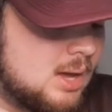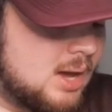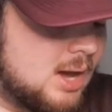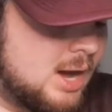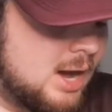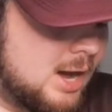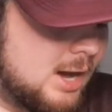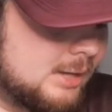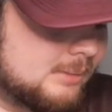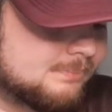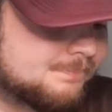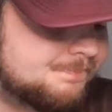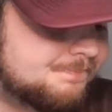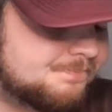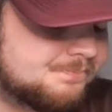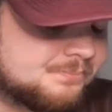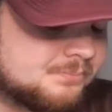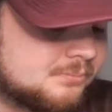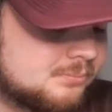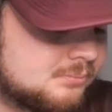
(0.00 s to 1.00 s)

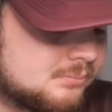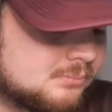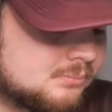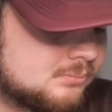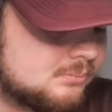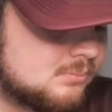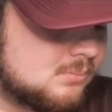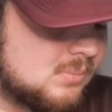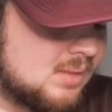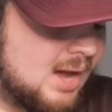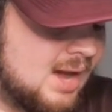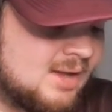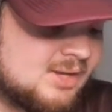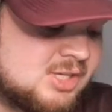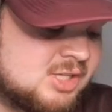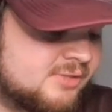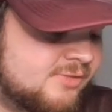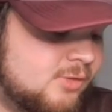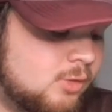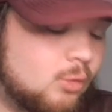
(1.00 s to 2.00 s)
I
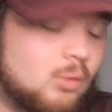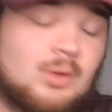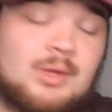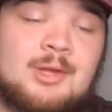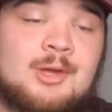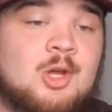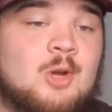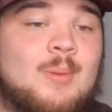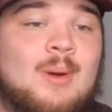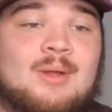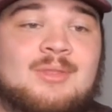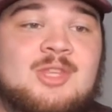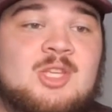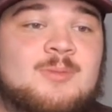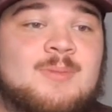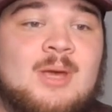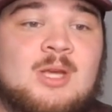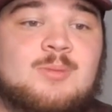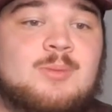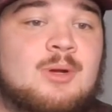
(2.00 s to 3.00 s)
just feel really good about this
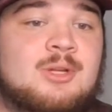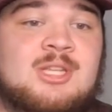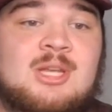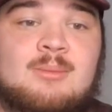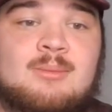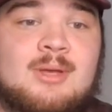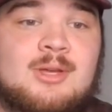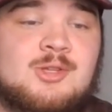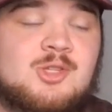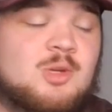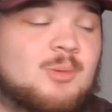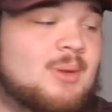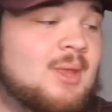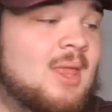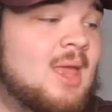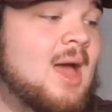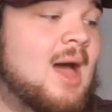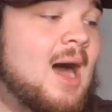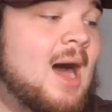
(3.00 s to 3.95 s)
baseball team, ladies and gentlemen.